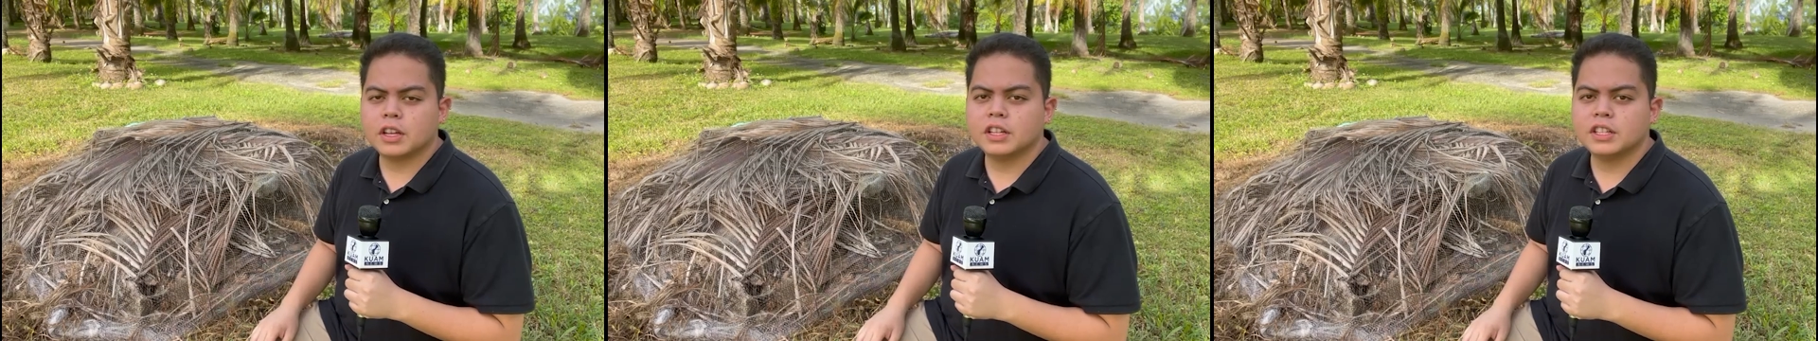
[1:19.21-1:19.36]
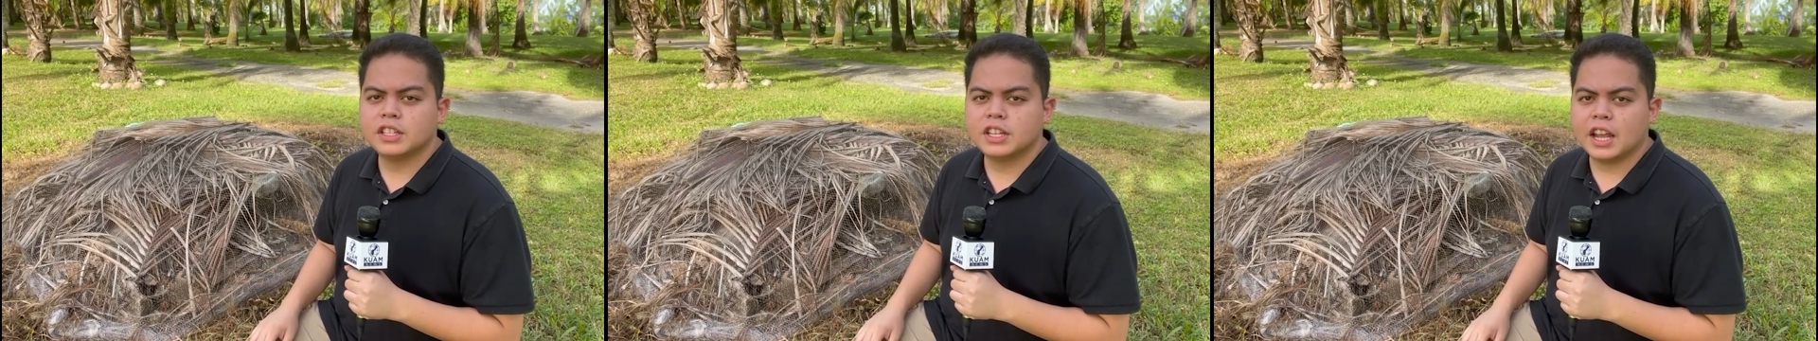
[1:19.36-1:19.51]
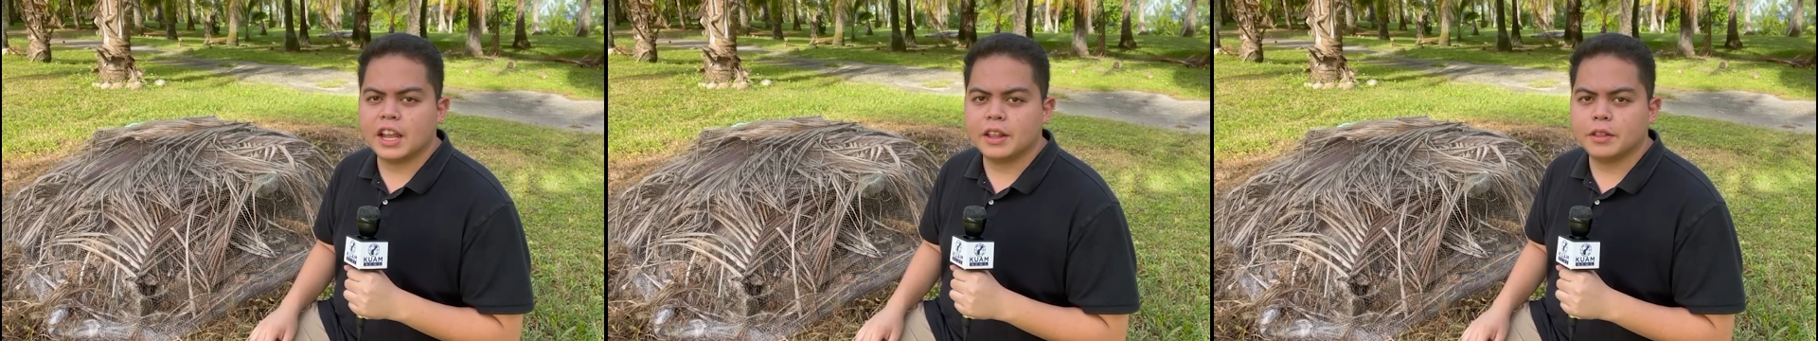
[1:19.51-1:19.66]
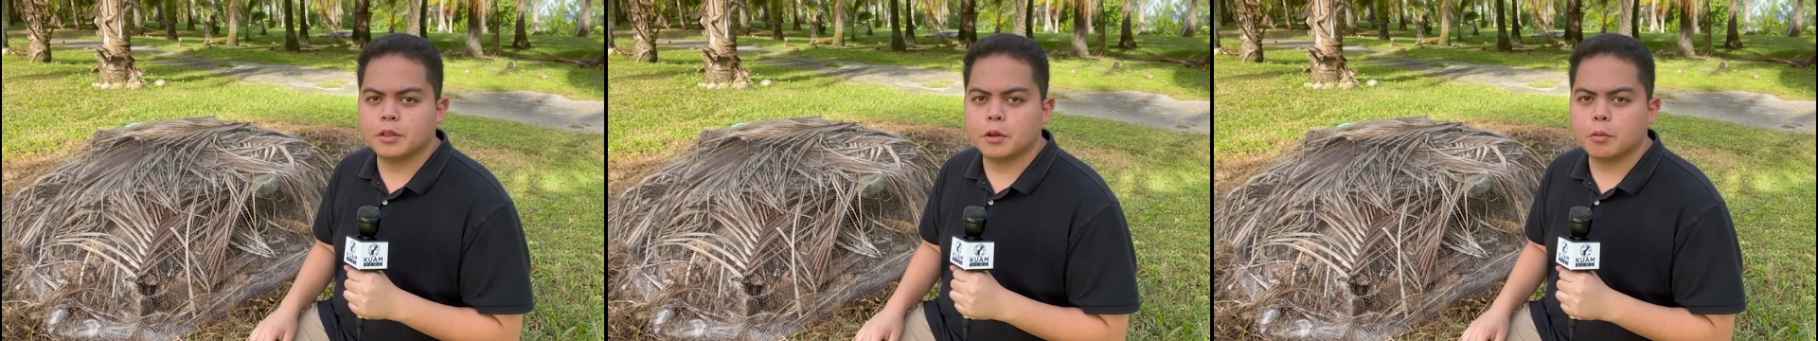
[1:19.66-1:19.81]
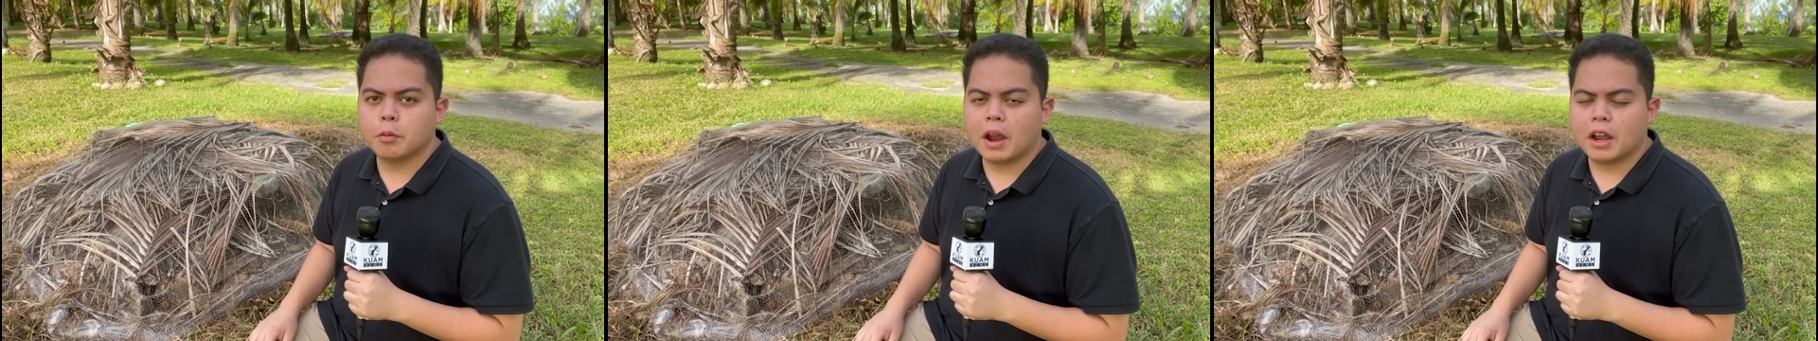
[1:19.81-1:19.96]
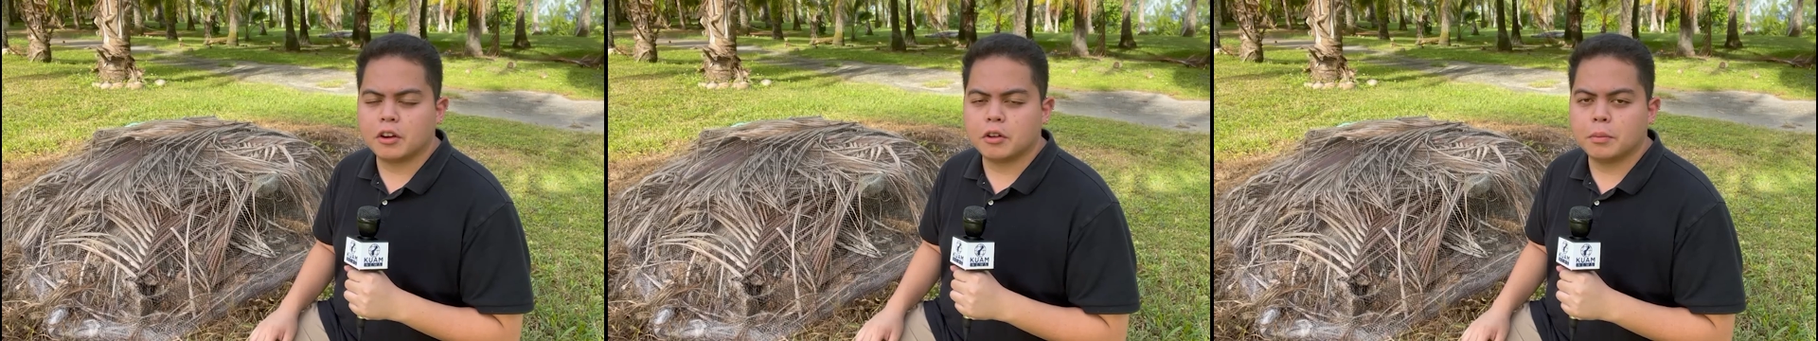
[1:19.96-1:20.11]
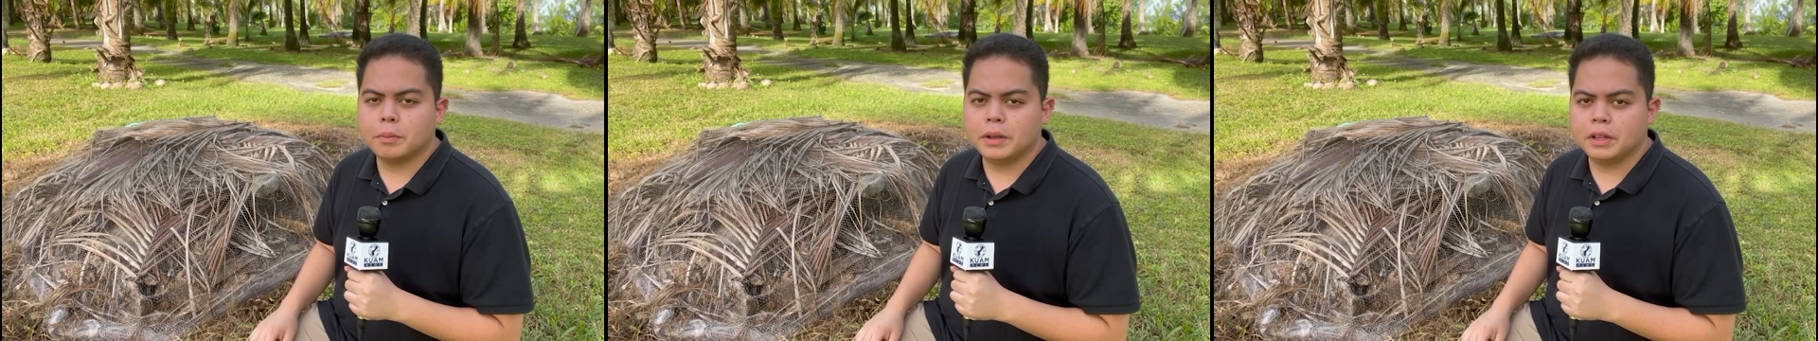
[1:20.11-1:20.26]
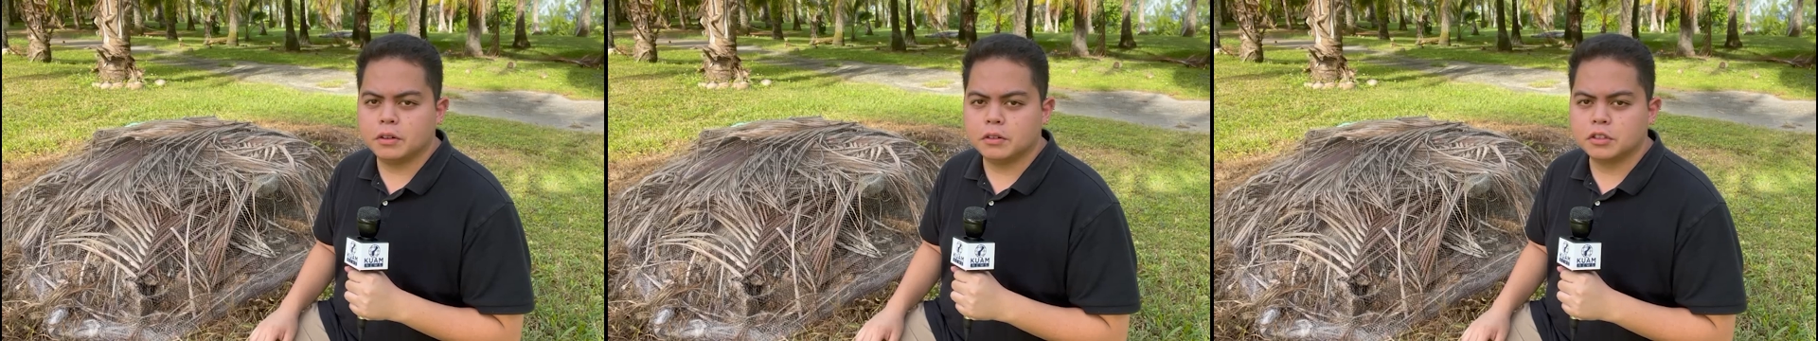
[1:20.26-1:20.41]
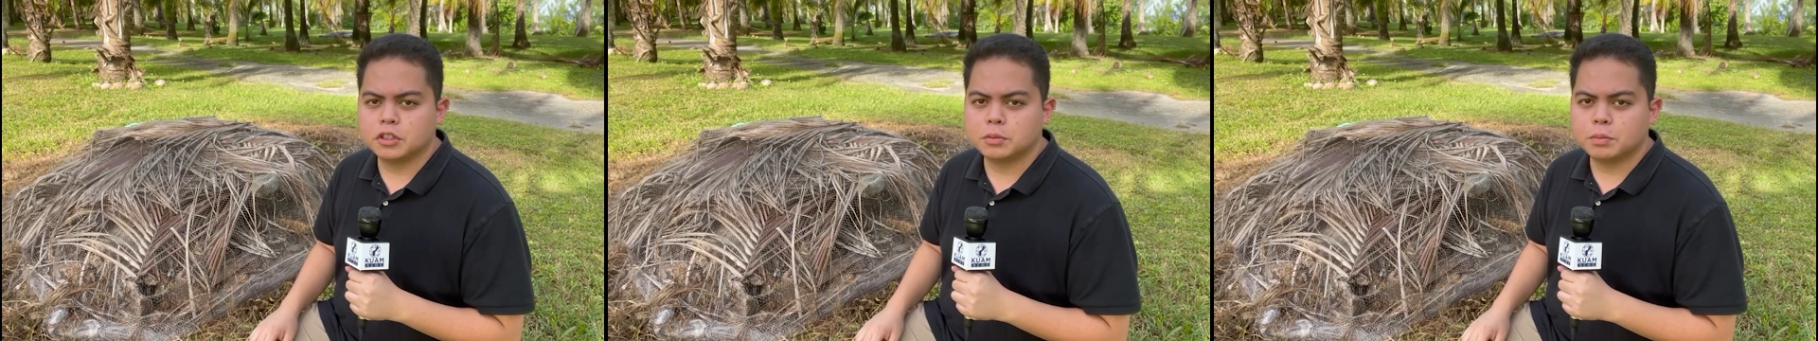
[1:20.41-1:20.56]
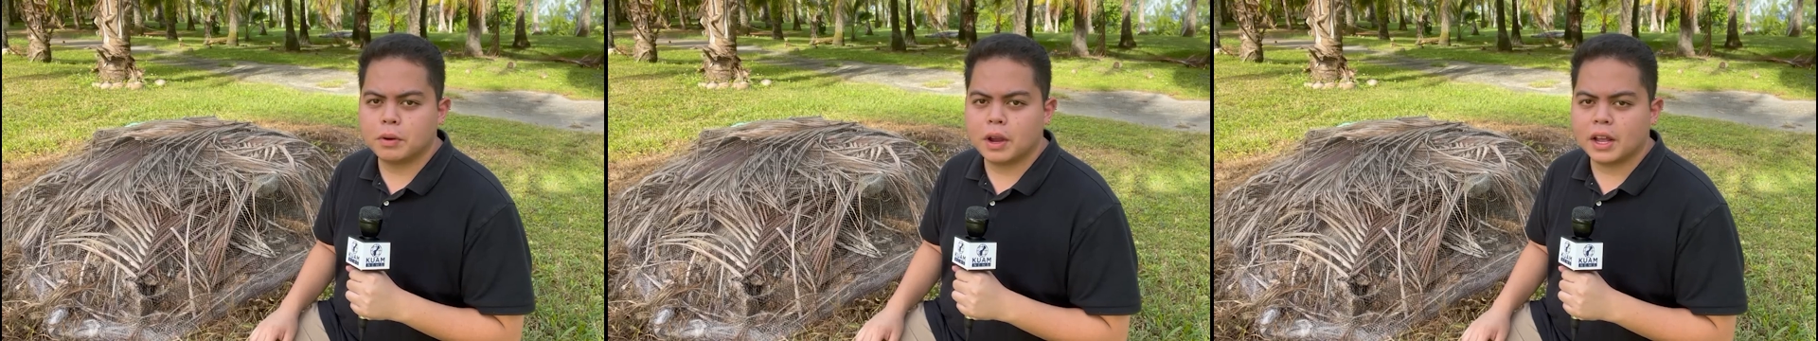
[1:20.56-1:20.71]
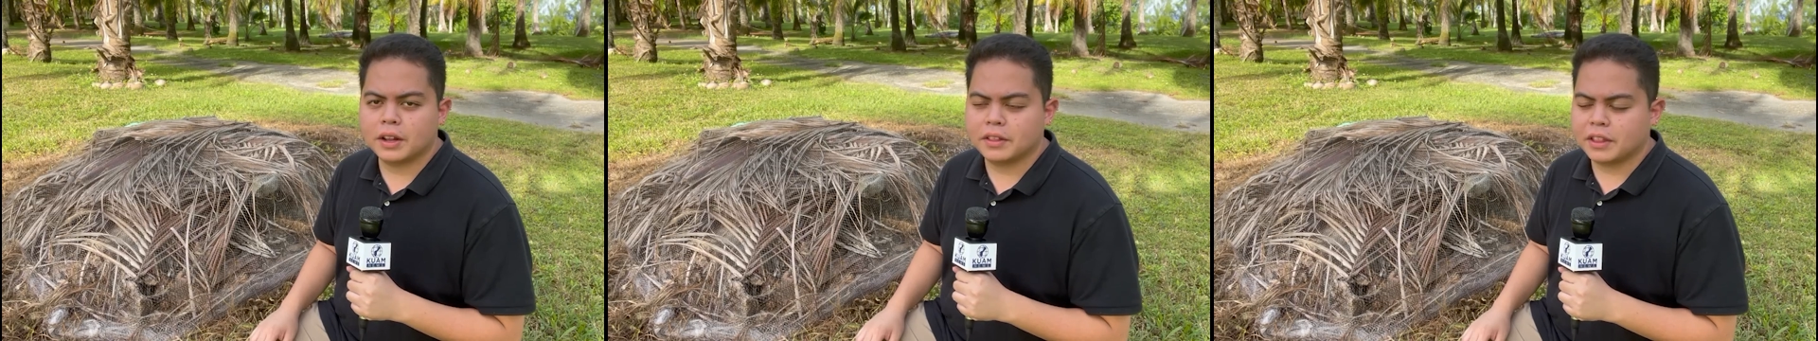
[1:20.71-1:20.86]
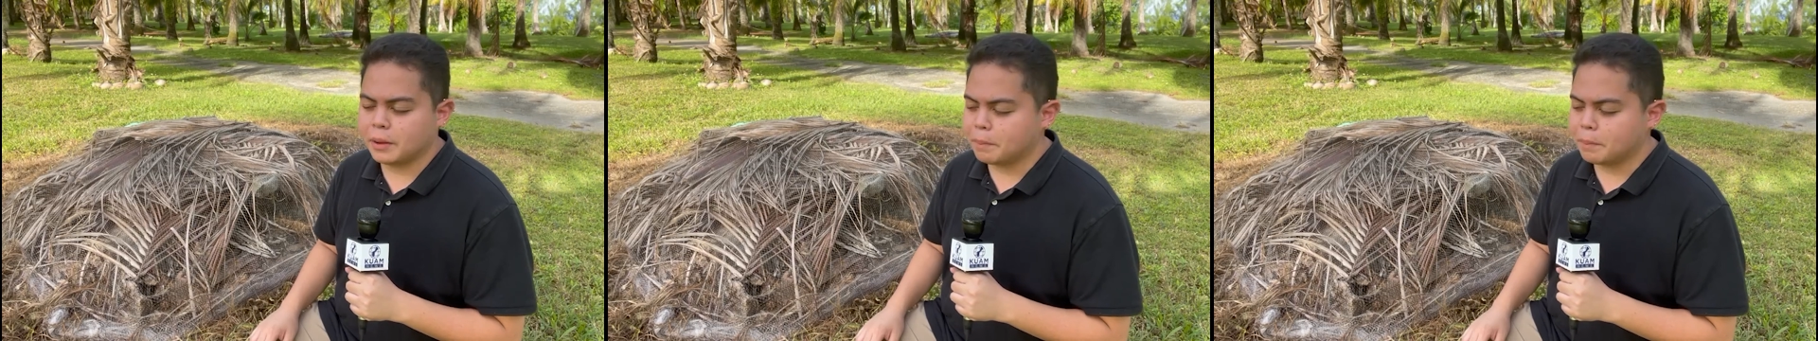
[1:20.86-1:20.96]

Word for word: contain the rhino beetle spread.